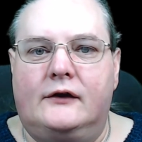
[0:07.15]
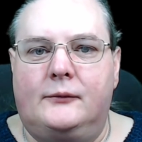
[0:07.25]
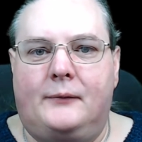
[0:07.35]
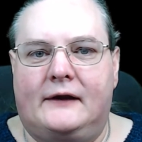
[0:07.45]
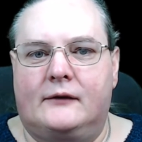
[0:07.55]

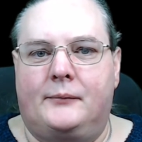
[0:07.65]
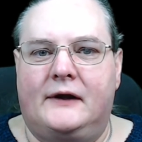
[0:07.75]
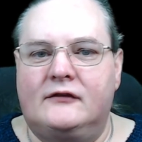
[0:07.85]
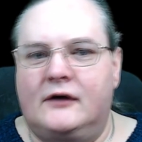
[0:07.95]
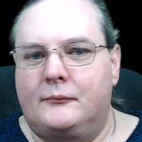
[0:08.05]
You pick the
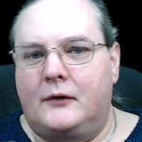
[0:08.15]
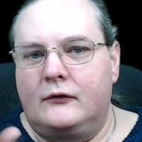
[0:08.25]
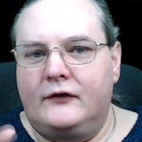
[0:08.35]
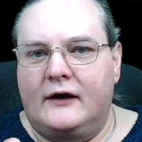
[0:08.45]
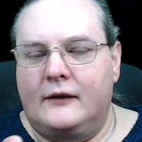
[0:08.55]
beer up,
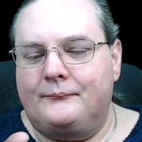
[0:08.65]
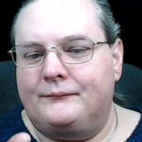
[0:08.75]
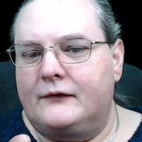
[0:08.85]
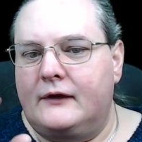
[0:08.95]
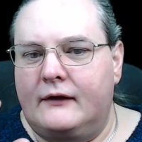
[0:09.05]
hold it up,
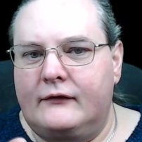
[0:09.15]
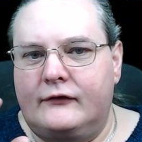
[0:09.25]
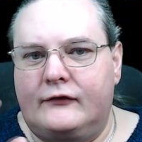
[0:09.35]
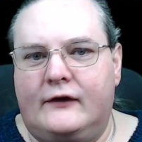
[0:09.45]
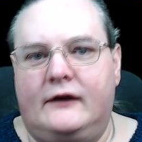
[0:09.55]

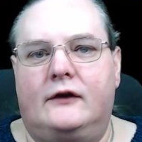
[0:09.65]
stick